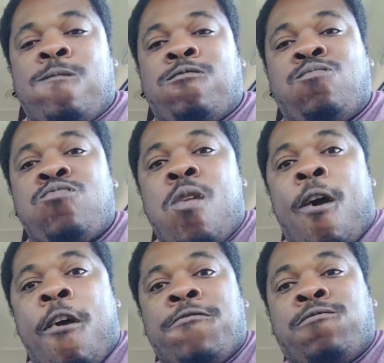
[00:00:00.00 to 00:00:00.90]
The only
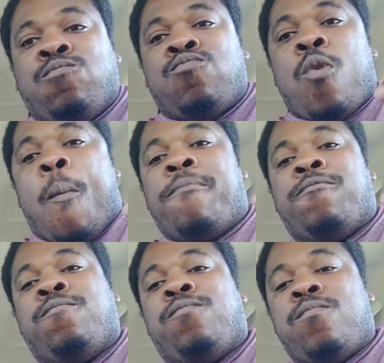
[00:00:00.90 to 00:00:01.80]
one I do really
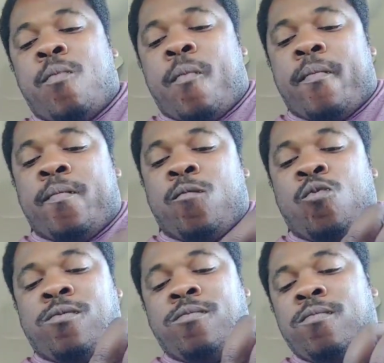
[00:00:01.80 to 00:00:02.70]
like is